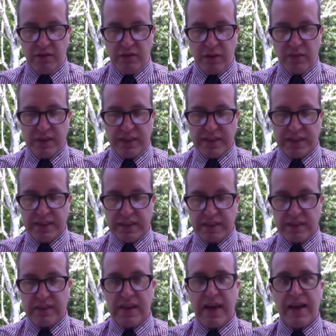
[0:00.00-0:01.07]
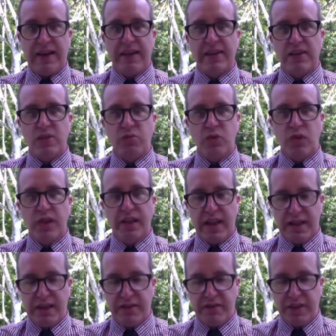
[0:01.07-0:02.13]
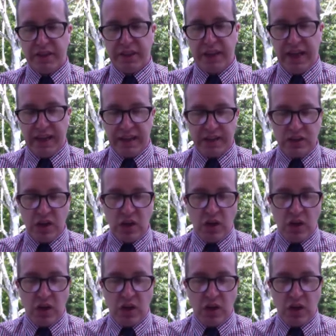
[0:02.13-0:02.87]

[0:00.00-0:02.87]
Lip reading: From a distance, and in the spooky light of the fish tanks,